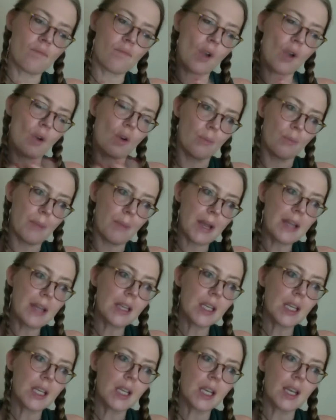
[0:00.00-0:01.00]
open,
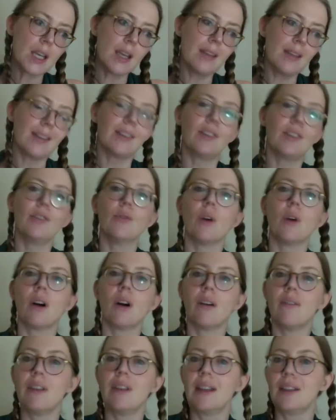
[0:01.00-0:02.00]
that you are
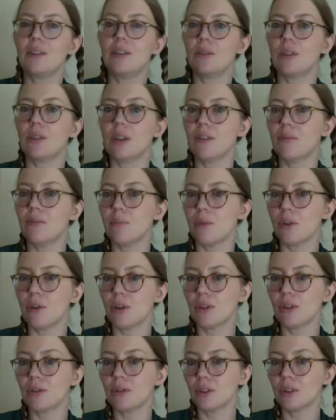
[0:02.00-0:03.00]
willing to give
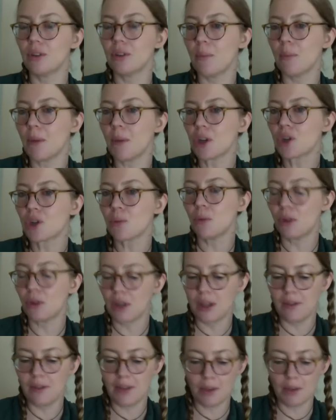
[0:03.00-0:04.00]
more. You're a much more
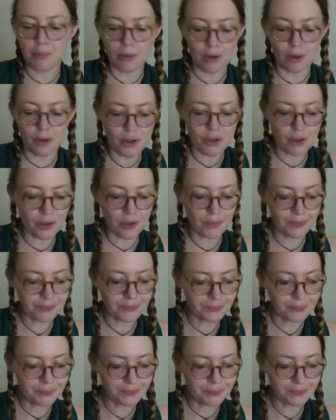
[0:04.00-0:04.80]
giving person.